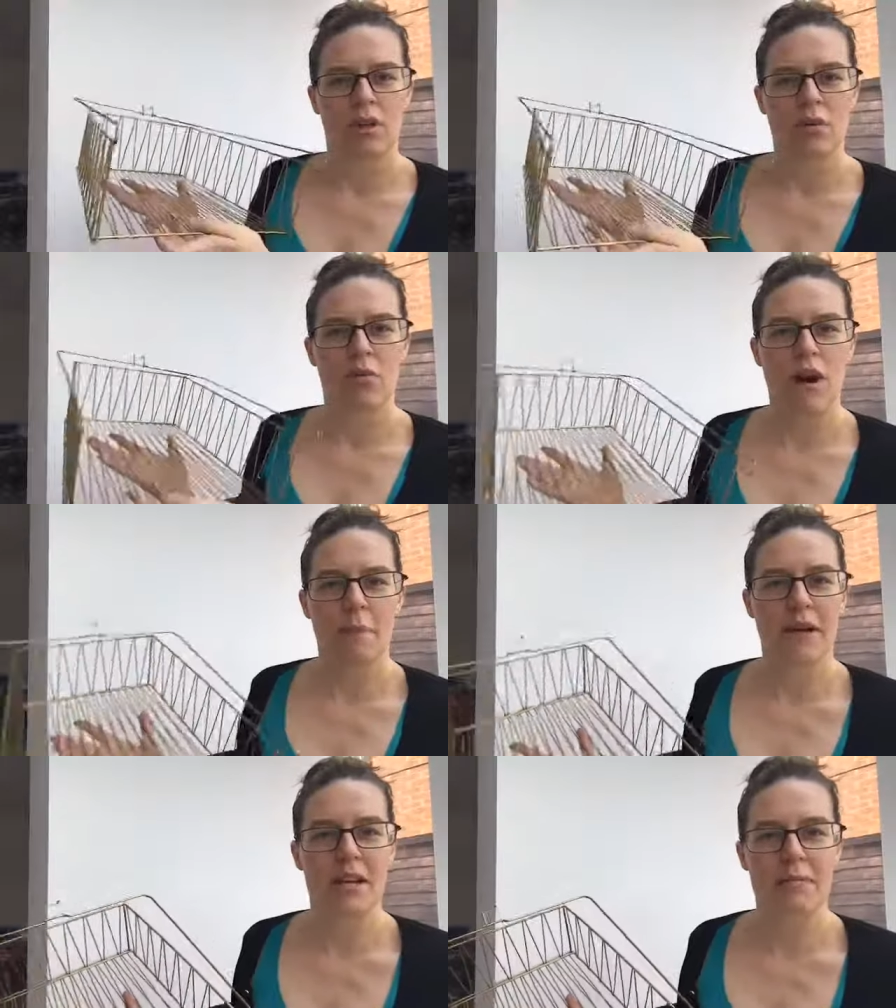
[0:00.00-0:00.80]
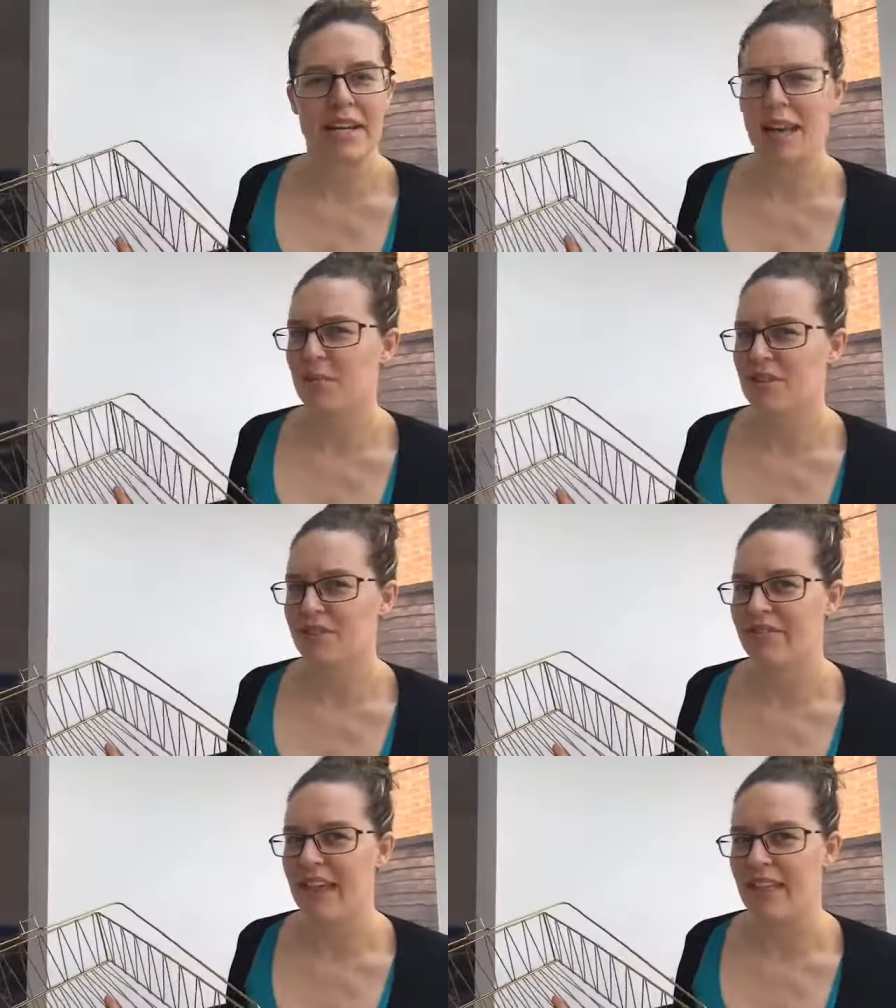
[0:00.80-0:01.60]
what I'm going to be able to
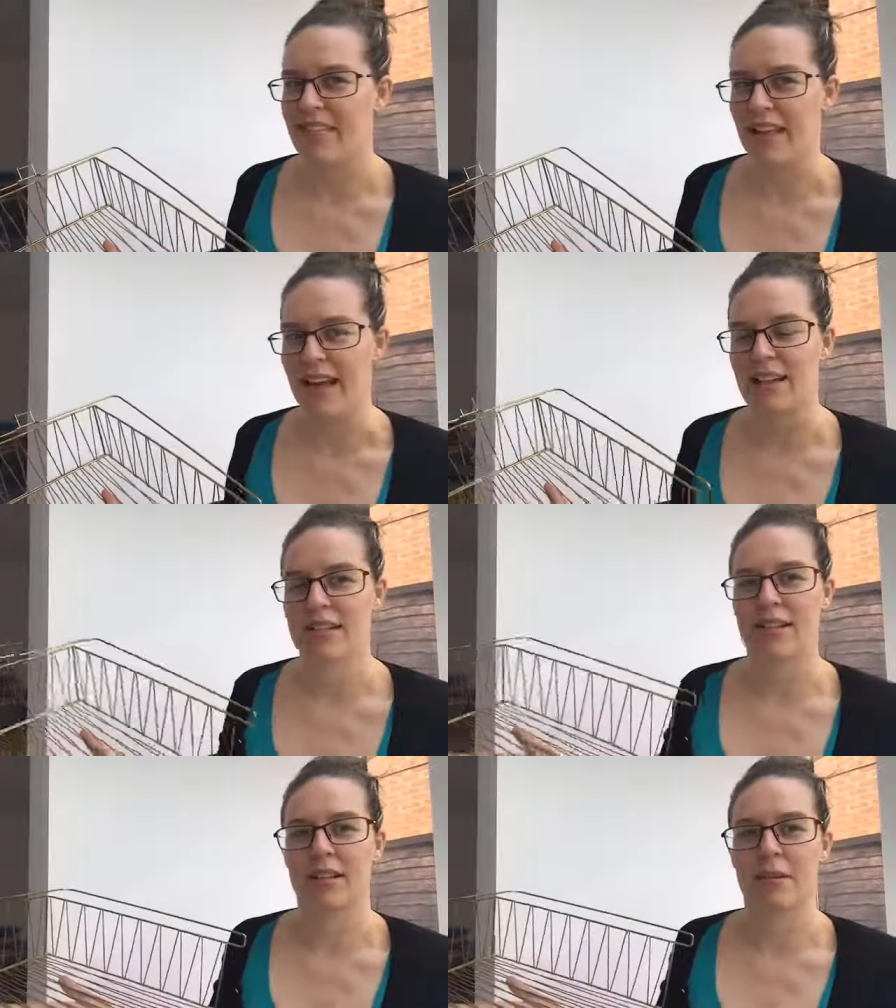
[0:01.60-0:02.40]
fit in that.